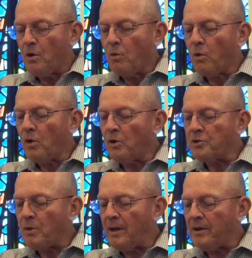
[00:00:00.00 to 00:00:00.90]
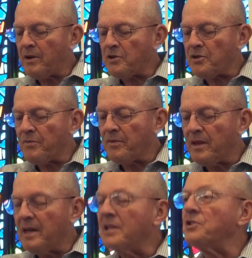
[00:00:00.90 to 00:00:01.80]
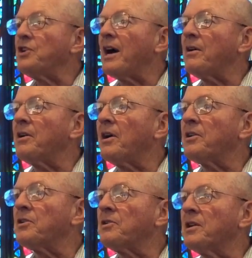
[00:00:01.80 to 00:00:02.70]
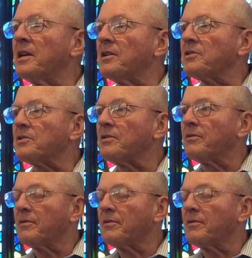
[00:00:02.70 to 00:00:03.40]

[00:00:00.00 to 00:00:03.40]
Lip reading: World dwellers, down on your knees.